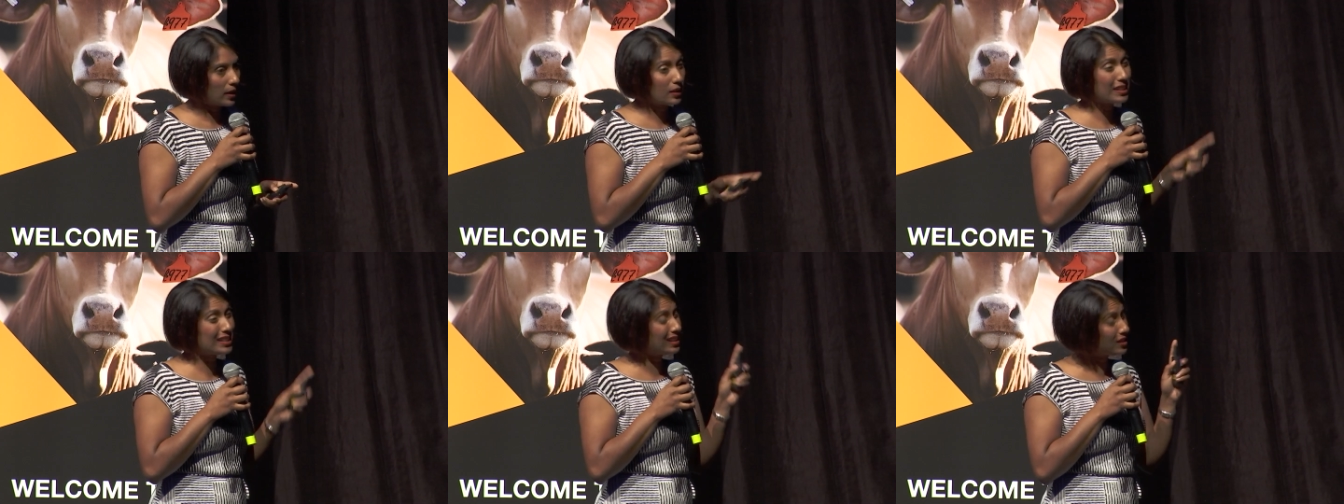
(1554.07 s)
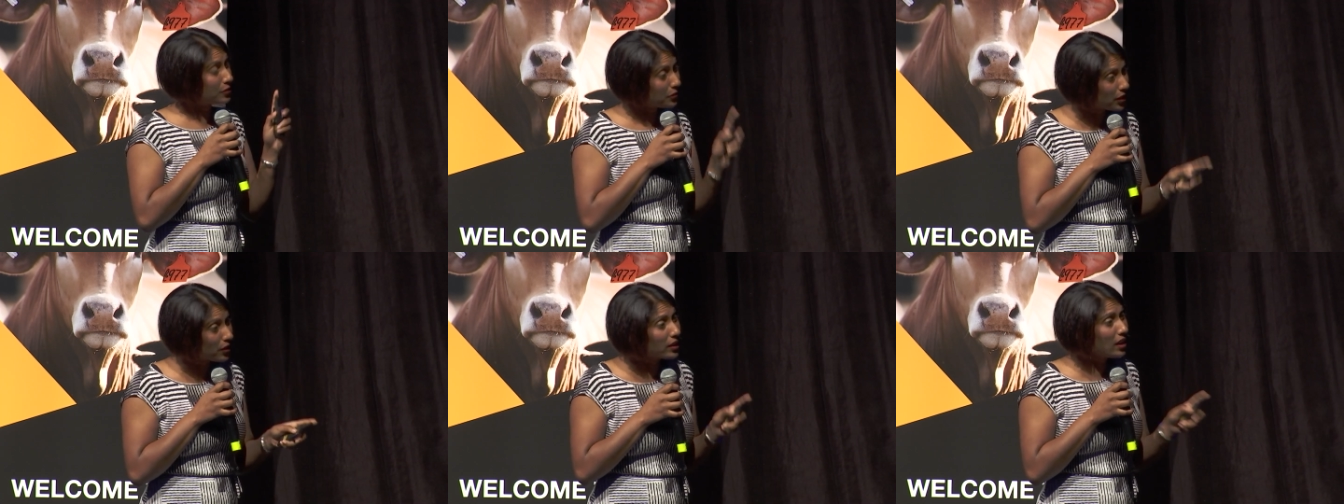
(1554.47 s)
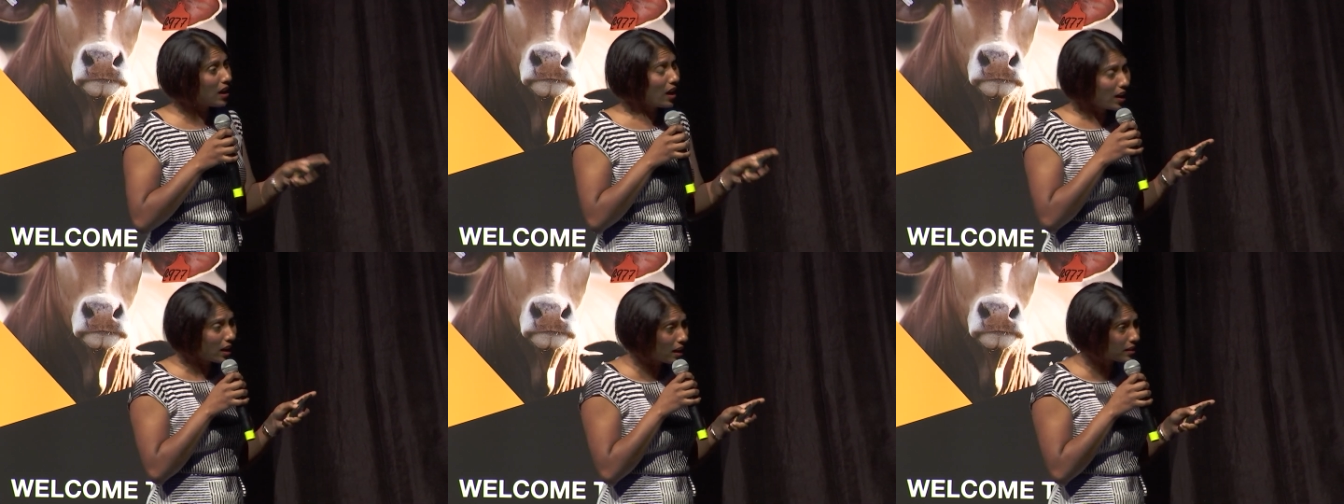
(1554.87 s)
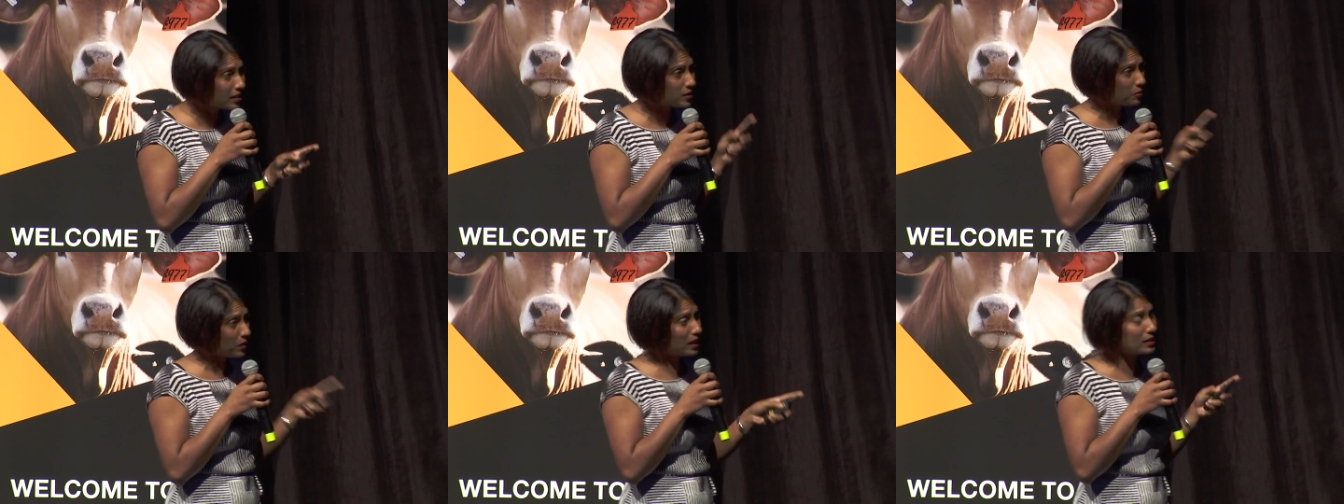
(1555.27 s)
because it's very hard
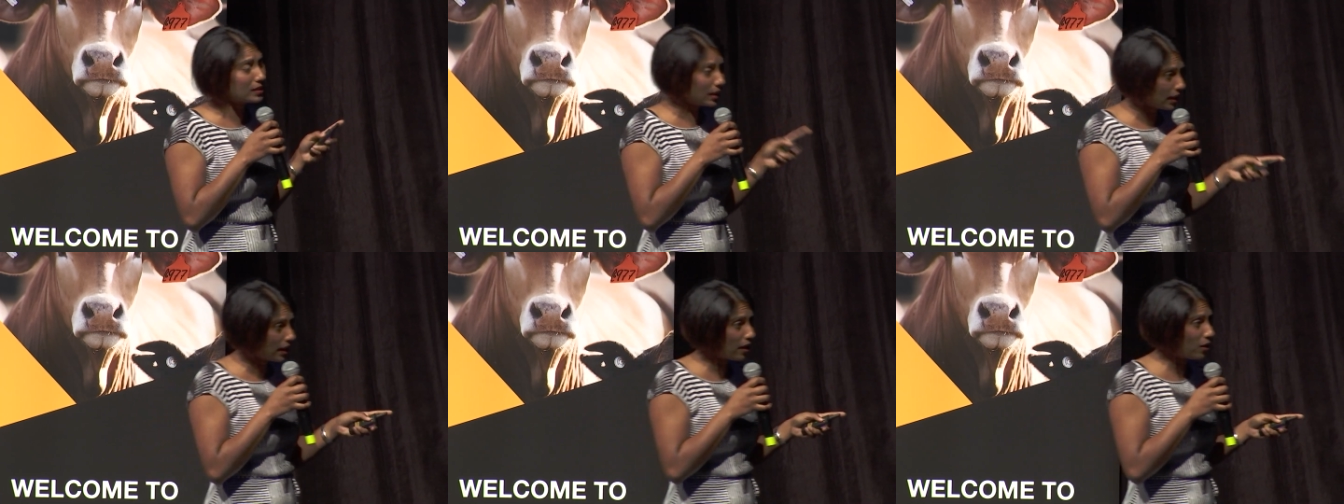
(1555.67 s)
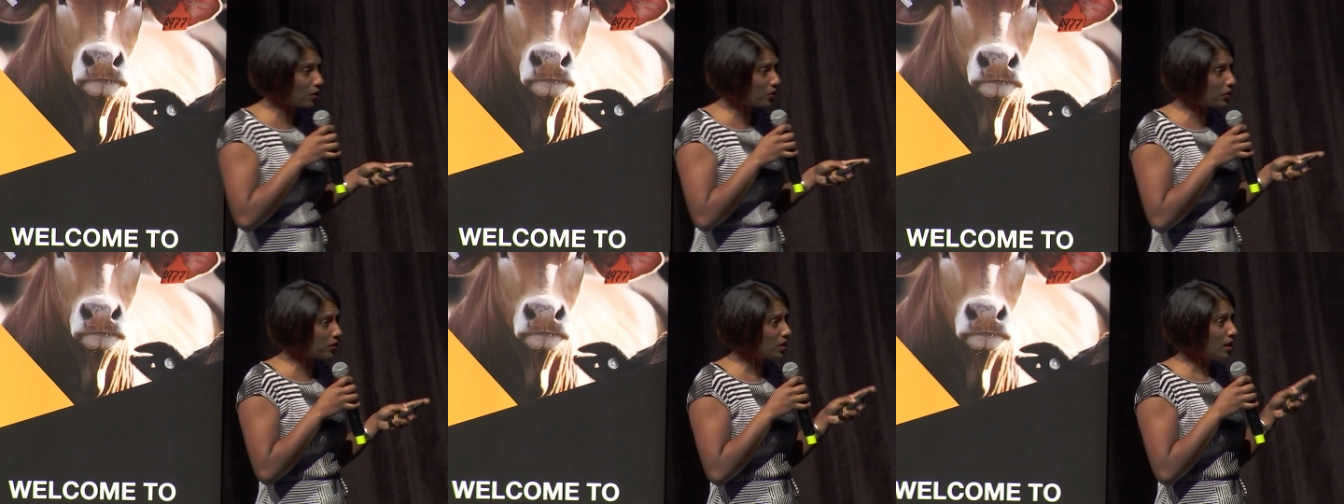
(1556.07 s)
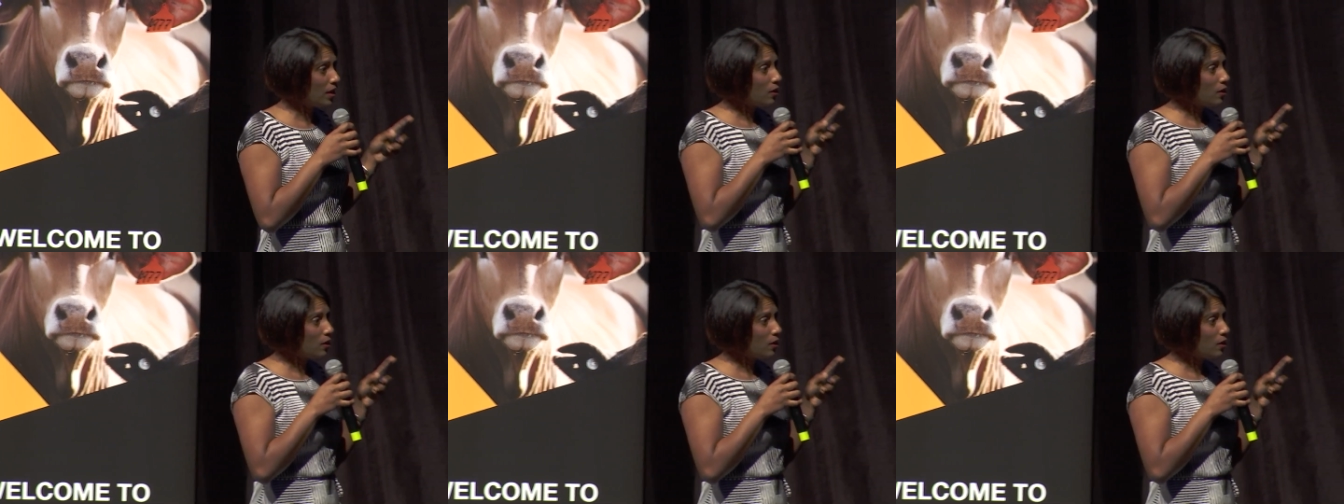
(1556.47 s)
to maintain health